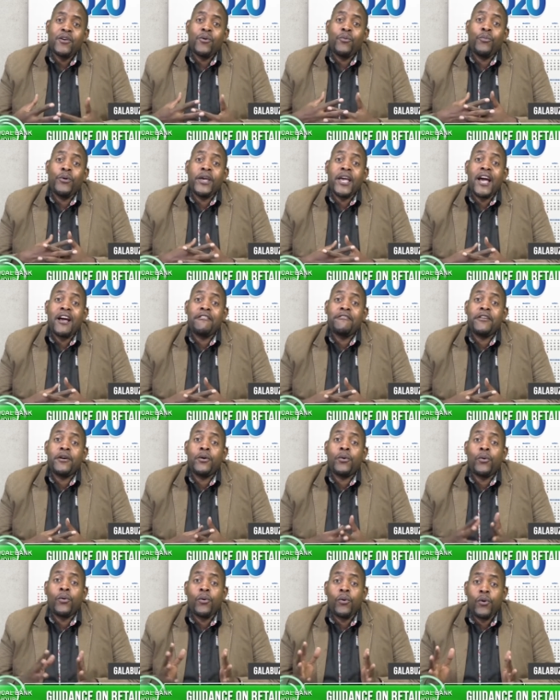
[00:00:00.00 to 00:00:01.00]
We have a
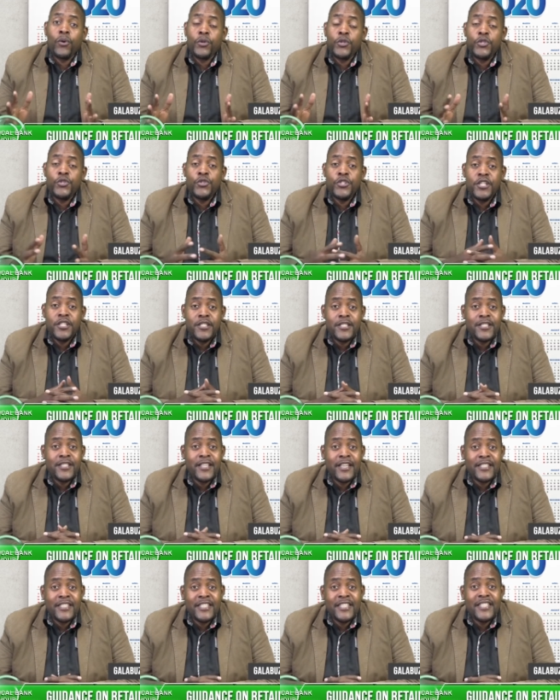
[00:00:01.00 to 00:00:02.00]
whole unit
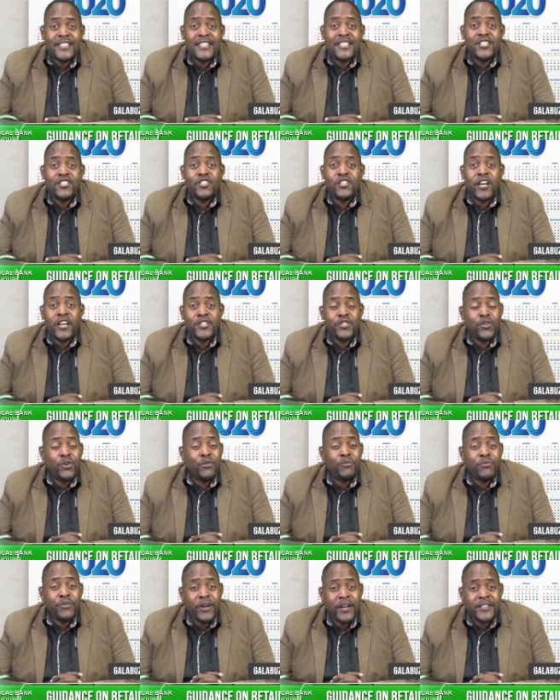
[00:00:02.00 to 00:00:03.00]
that is in charge
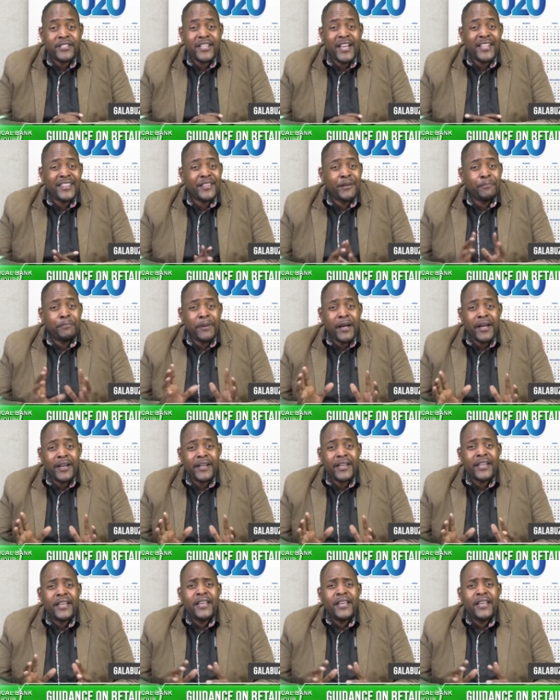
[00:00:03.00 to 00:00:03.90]
of that at the bank,